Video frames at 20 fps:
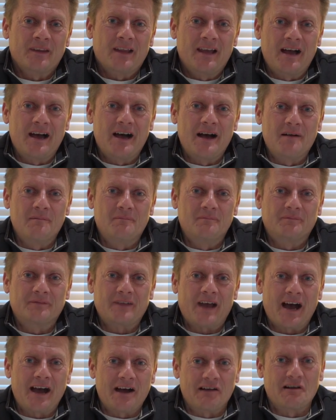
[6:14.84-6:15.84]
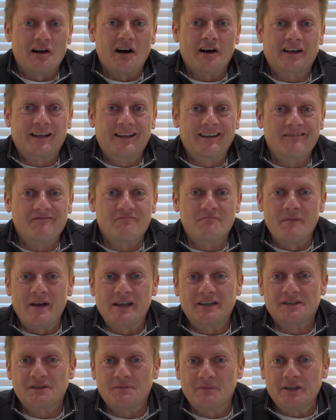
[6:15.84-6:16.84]
hierarchy have
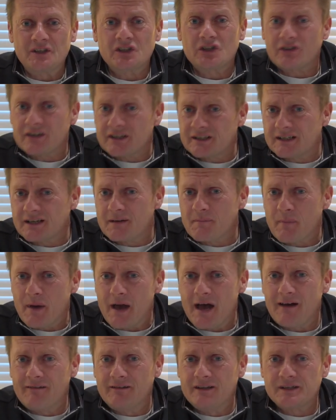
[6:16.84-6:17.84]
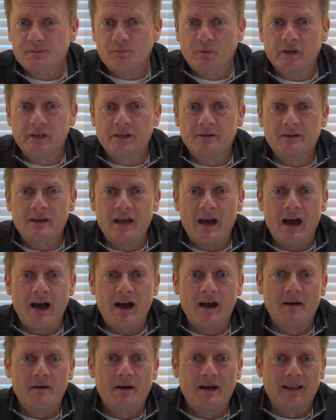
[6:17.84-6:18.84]
made some interesting pairings, putting
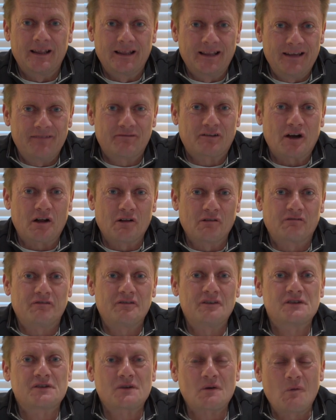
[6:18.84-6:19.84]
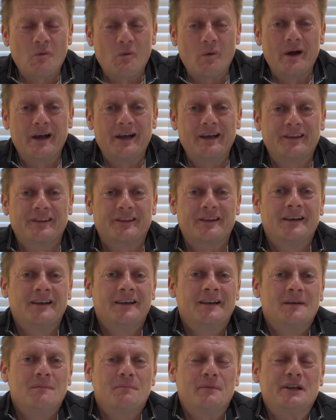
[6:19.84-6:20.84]
live golfers with
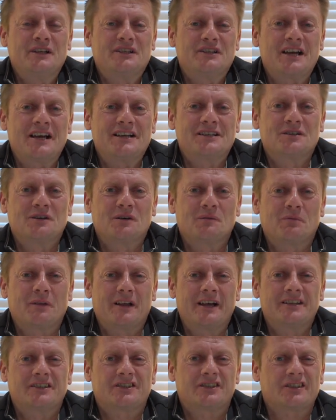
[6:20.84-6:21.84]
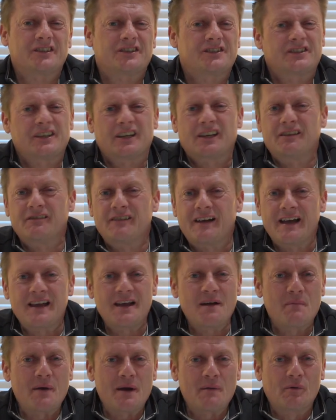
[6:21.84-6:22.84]
PGA Tour players, just to
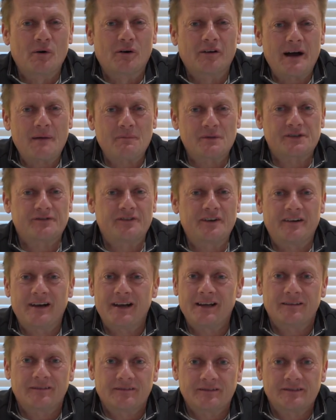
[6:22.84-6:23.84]
create a bit more atmosphere, eh?